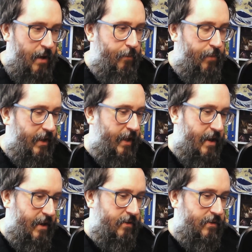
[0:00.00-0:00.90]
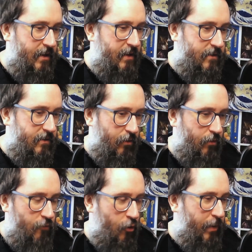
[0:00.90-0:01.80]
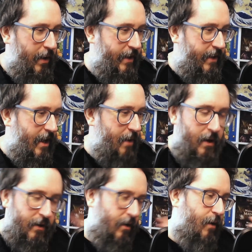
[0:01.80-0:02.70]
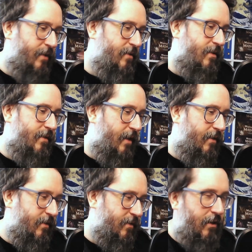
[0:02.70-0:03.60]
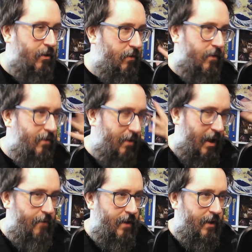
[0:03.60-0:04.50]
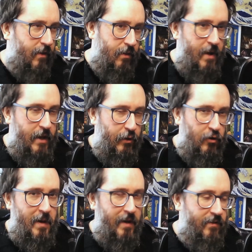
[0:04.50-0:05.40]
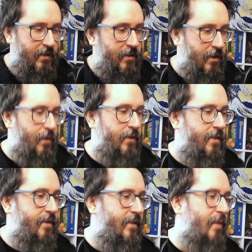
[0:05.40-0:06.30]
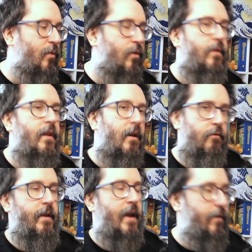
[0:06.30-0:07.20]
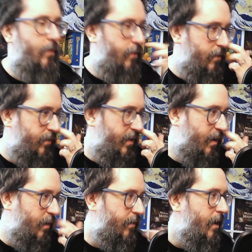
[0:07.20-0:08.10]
But again, it's not a role playing game. I don't know. It's just I don't necessarily have like the mental capacity to go into this any more than I already have in previous videos.